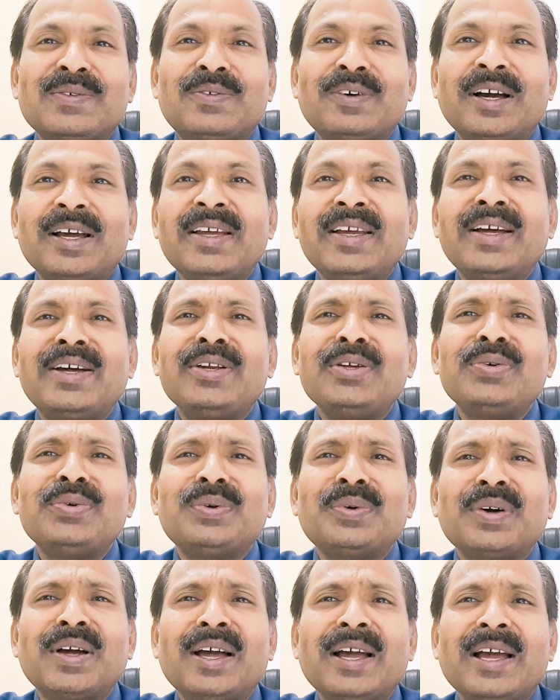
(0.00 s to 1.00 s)
why are
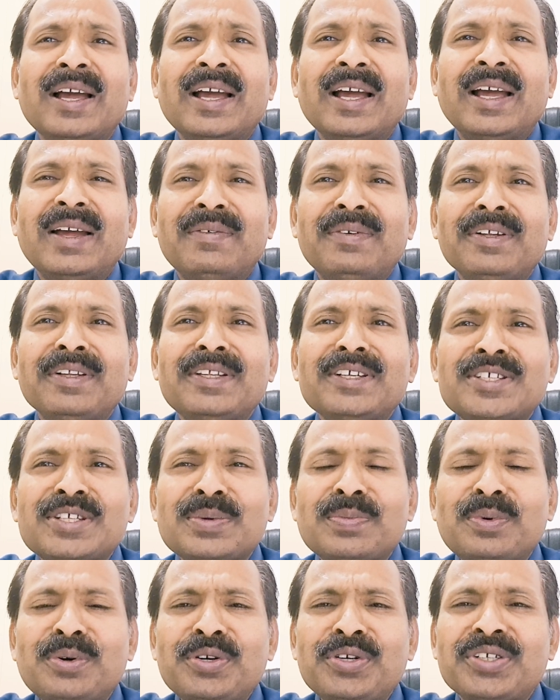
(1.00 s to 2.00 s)
you having this
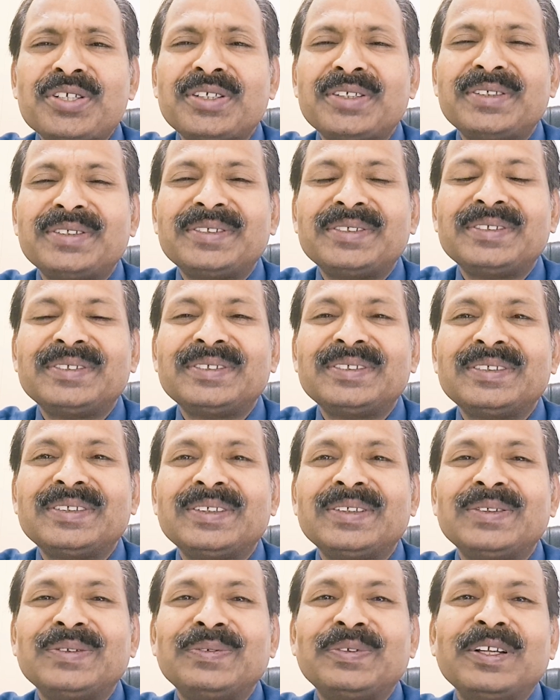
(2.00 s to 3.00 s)
emotion
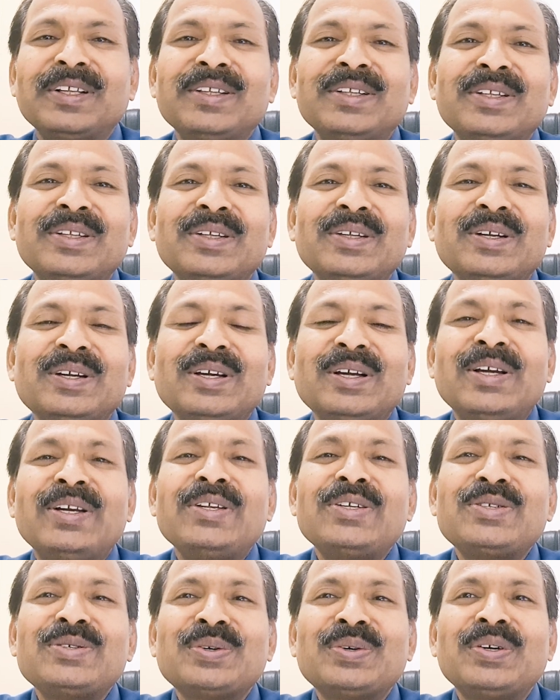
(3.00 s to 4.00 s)
when it
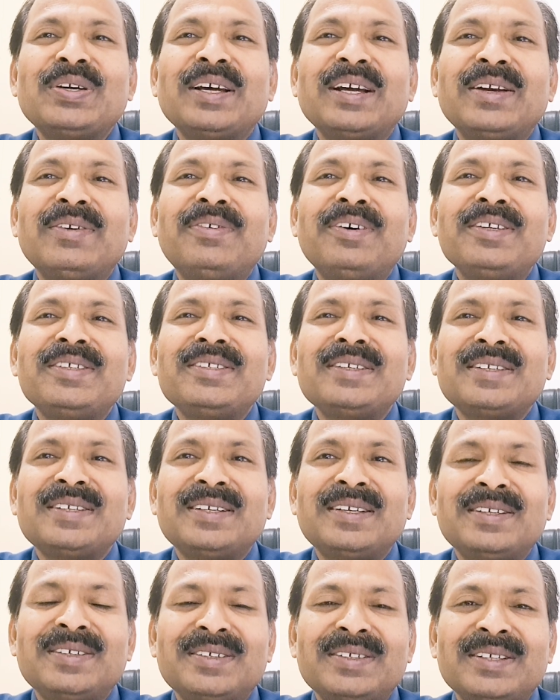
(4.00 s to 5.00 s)
is not
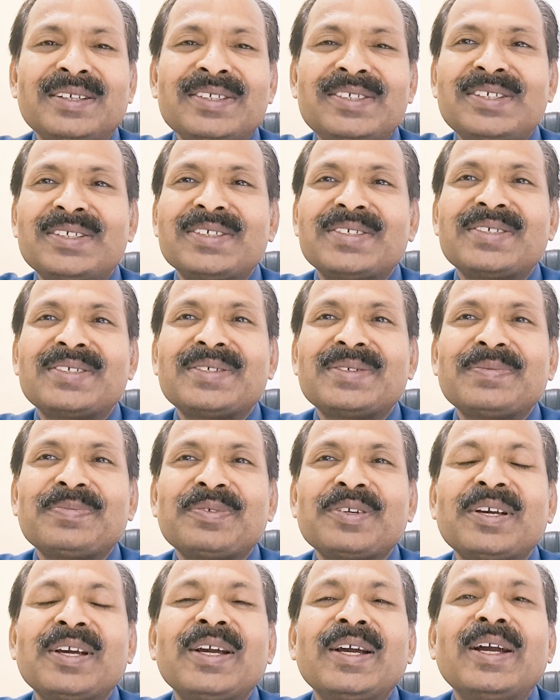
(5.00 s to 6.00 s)
advantageous?
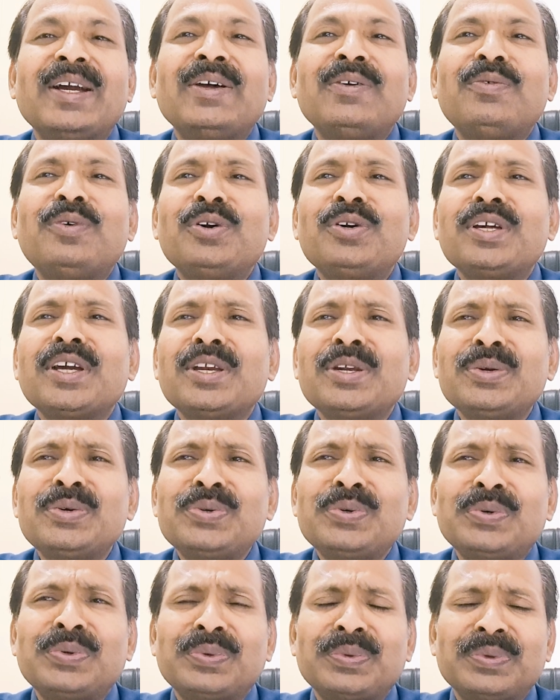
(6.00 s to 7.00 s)
And what can you
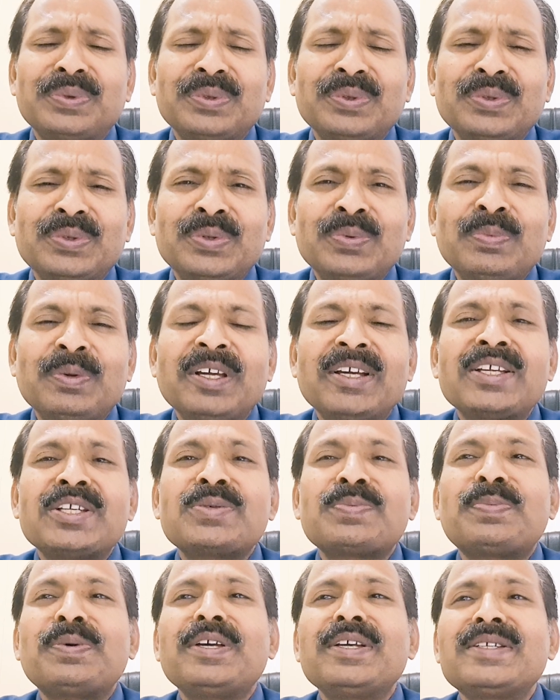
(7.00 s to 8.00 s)
do to make
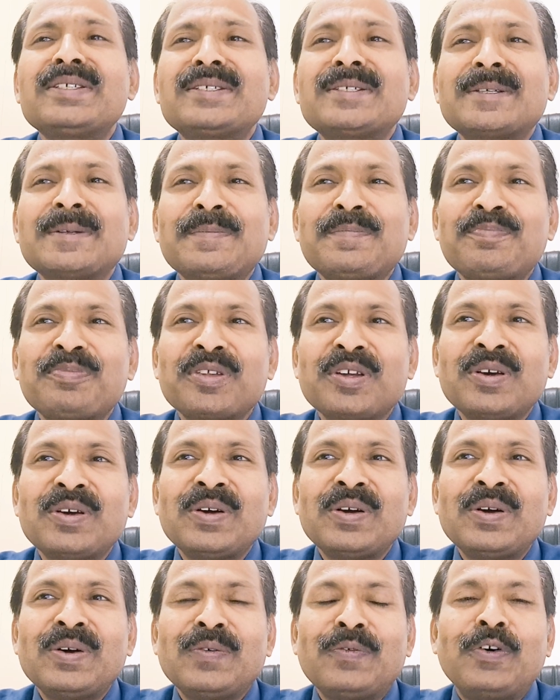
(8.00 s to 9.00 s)
space
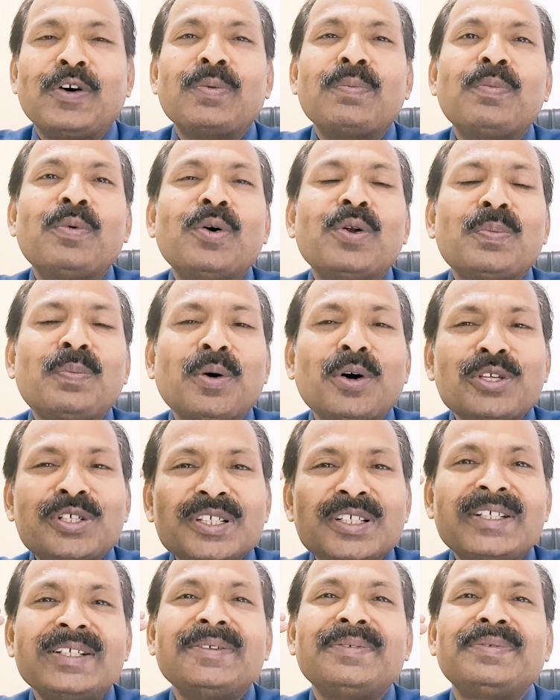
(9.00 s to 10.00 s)
for more
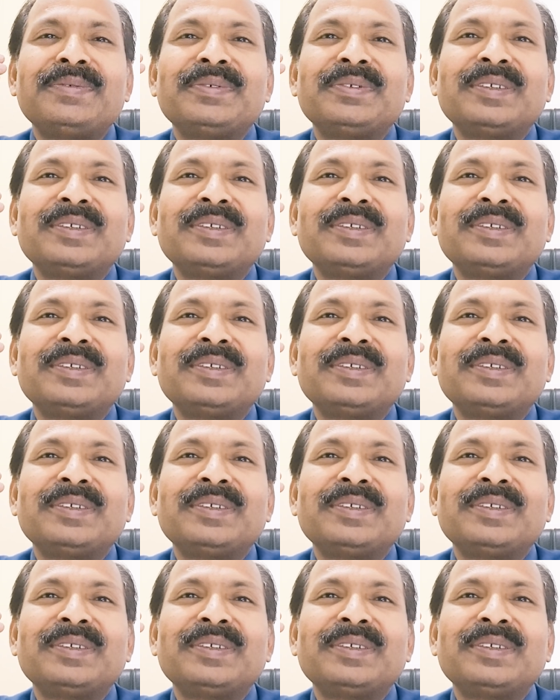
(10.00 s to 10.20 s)
positive